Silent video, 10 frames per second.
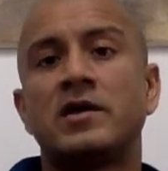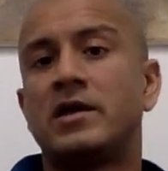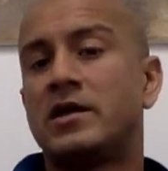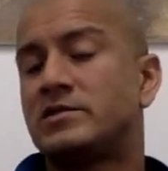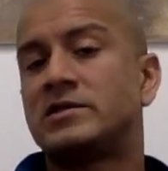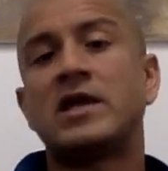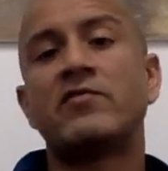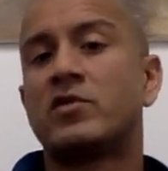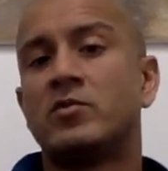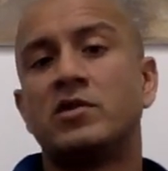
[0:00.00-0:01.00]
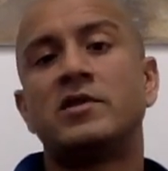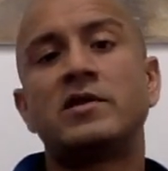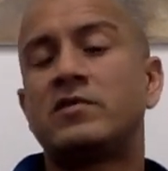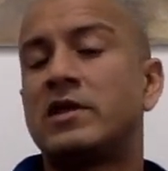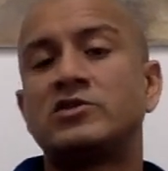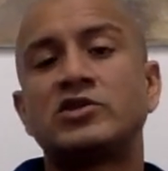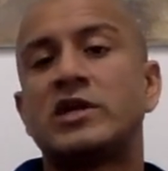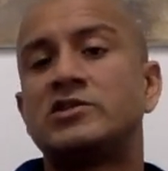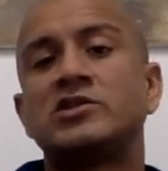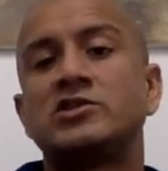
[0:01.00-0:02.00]
It's inevitable that
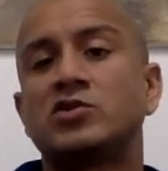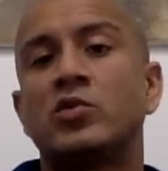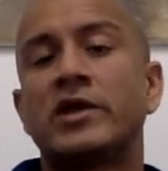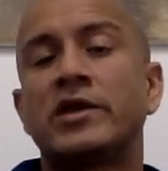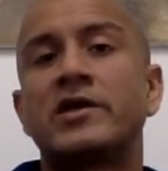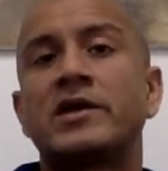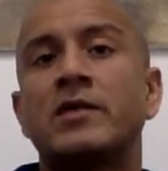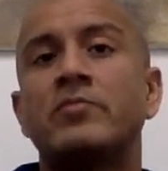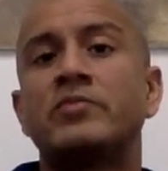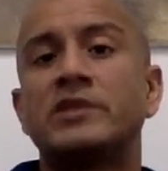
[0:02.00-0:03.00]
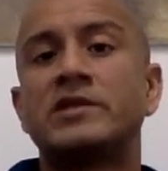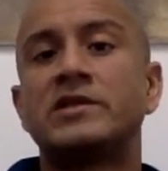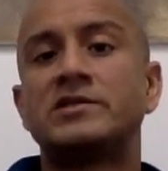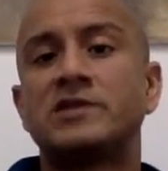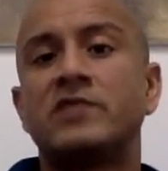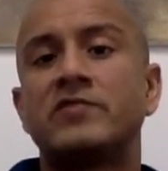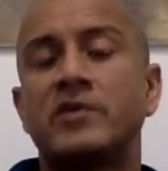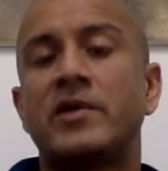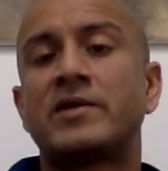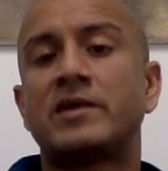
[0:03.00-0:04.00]
education is going in a completely
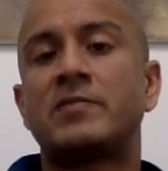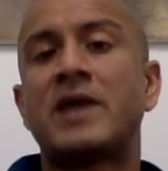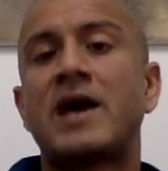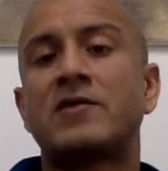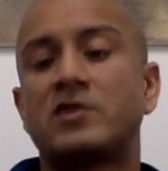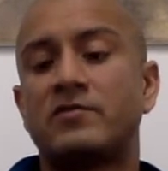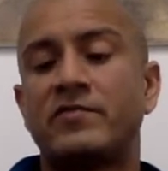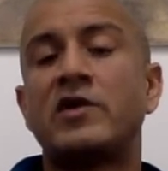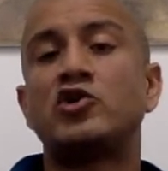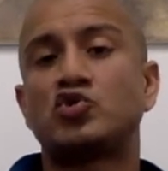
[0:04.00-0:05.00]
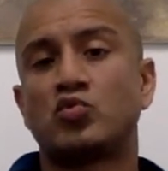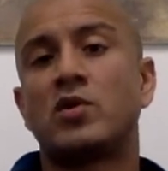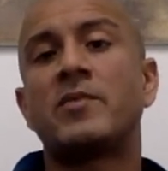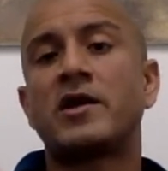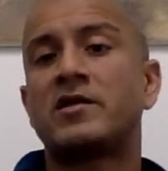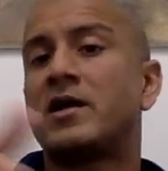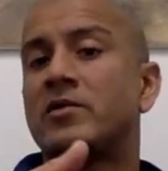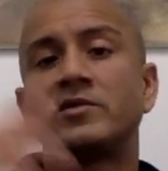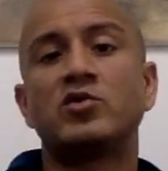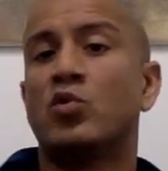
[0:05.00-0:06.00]
self-directed path in a very short amount of time,
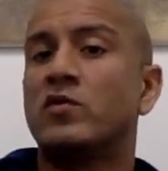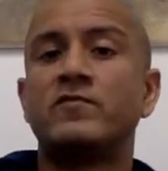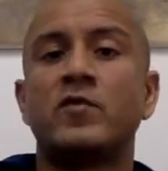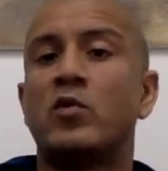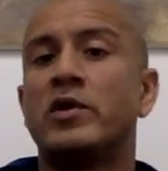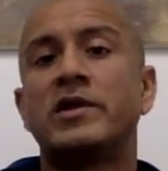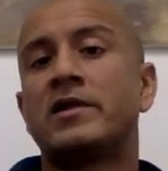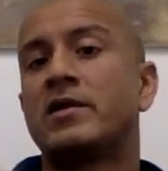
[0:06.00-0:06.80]
and going forward,